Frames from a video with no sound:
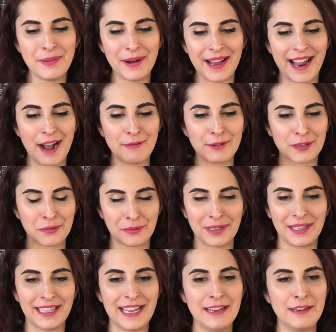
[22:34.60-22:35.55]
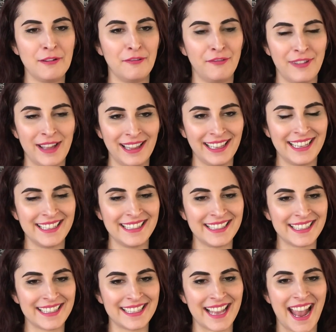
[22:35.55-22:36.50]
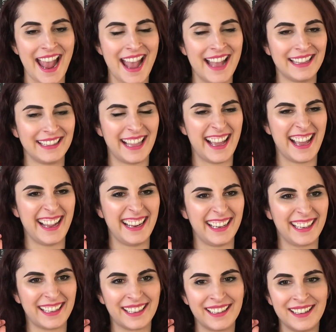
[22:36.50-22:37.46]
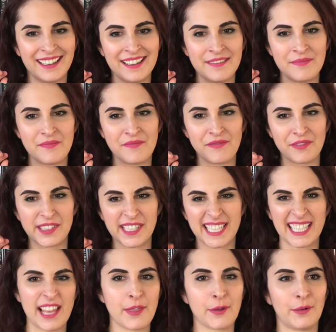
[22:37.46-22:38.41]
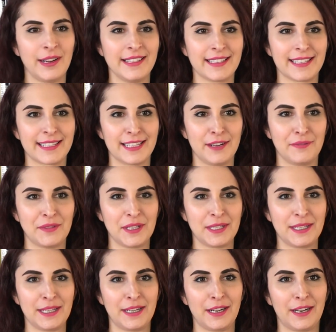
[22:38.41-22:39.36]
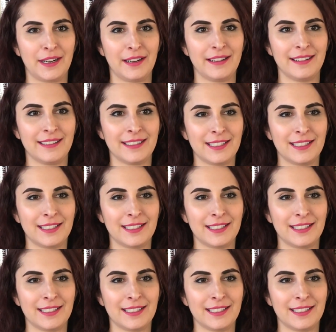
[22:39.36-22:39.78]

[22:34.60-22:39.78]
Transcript: but I was really into villains and like Slytherin stuff this year.